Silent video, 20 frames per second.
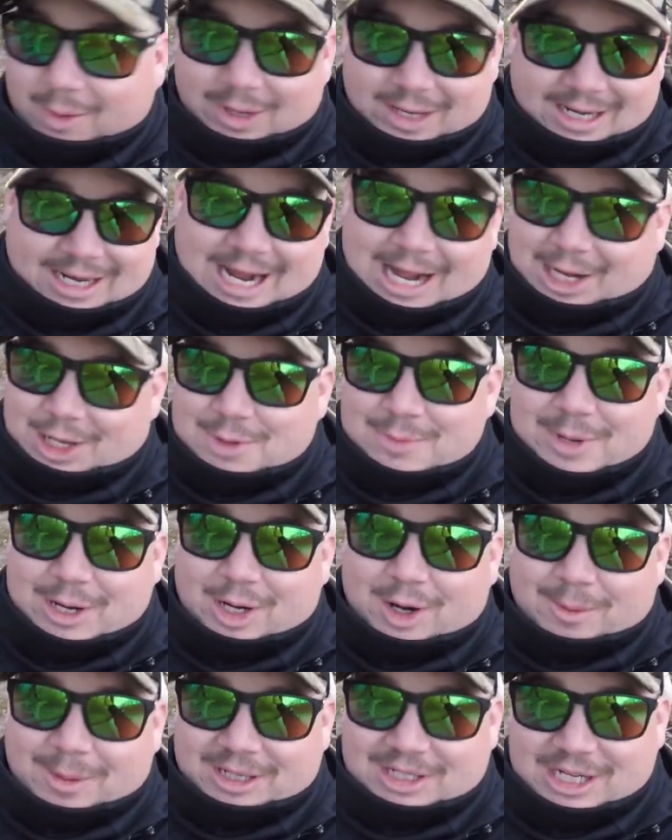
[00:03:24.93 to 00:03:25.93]
wanted to
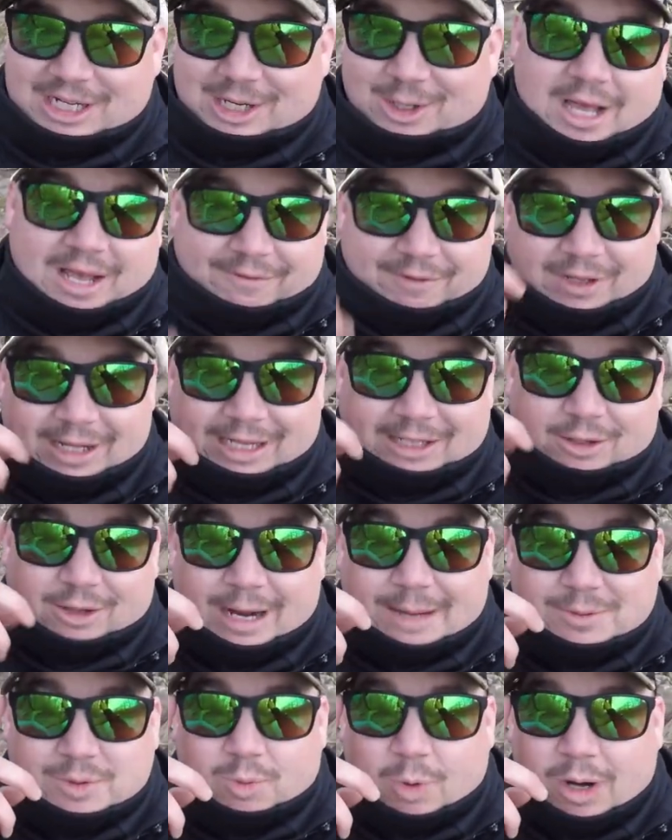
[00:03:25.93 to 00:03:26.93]
document it on my channel. If you'd like to
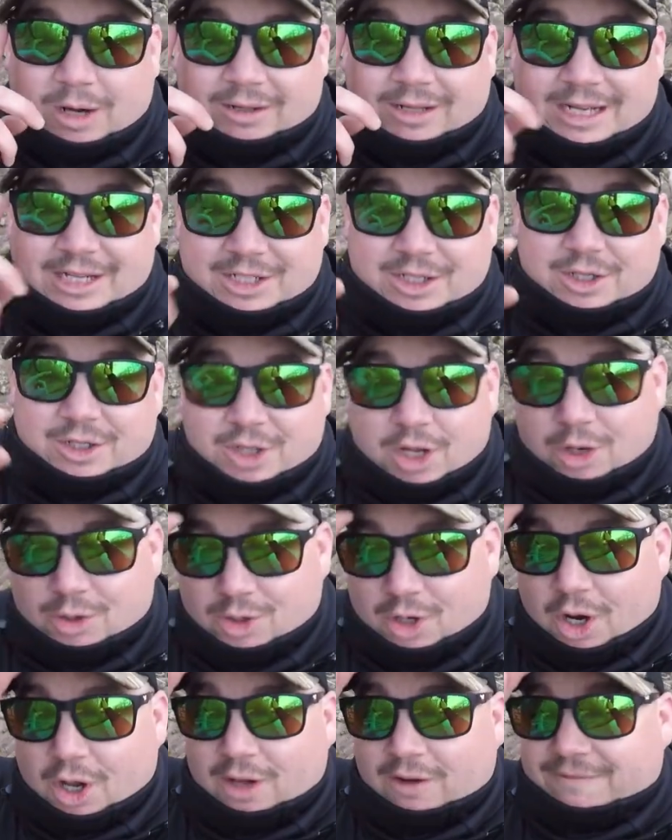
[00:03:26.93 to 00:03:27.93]
grab some Waterlands, use code
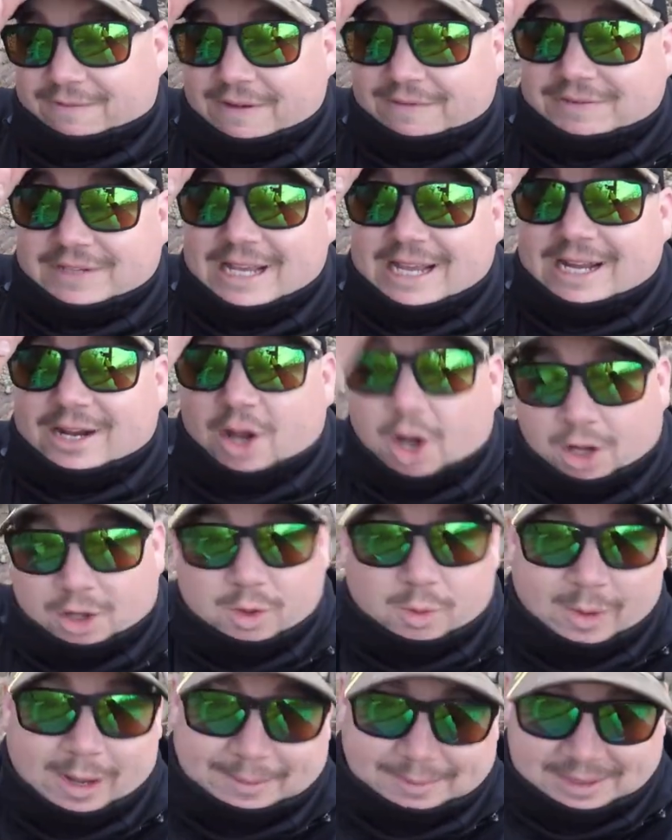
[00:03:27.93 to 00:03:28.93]
CRAWLER15 on
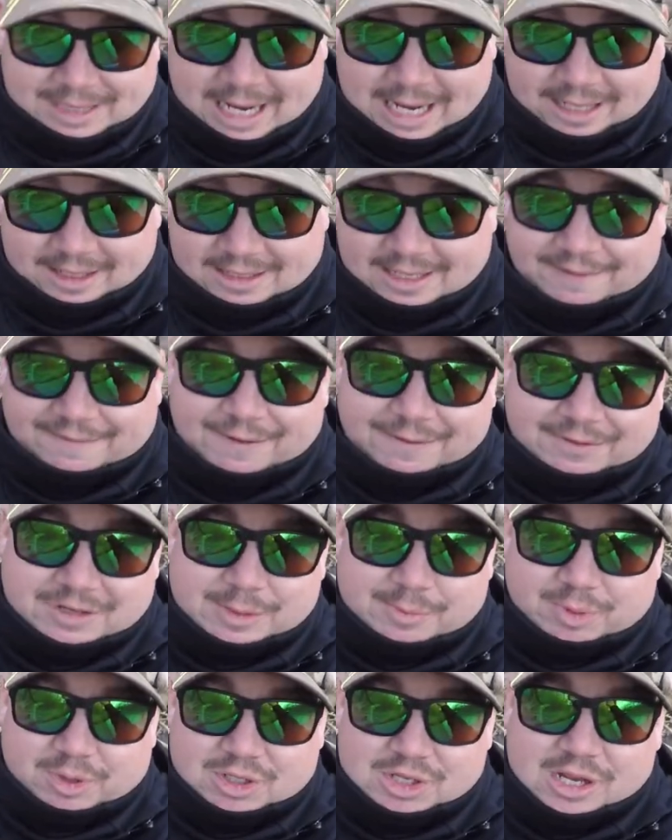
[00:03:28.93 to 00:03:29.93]
the website, Say
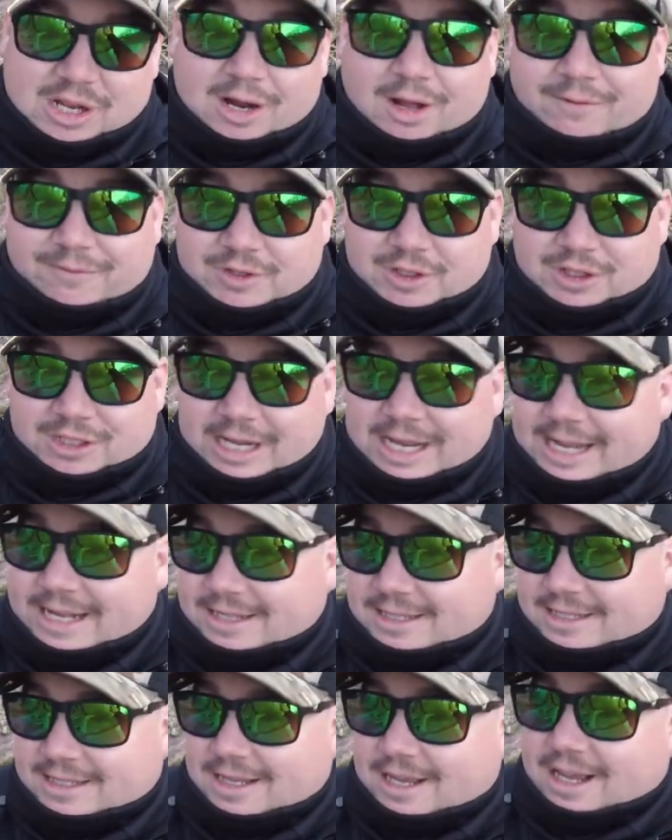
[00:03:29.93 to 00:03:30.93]
15% off your
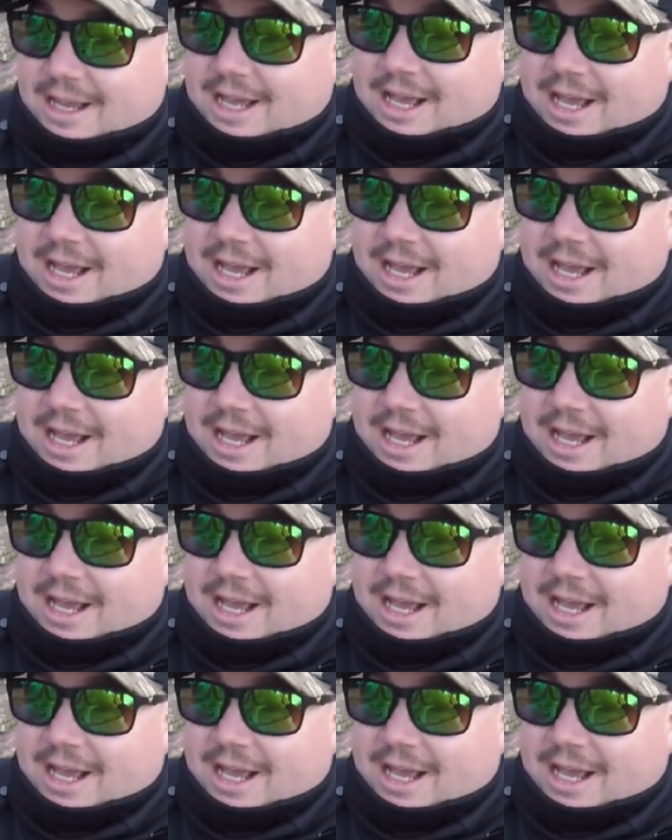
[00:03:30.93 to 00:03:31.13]
shades.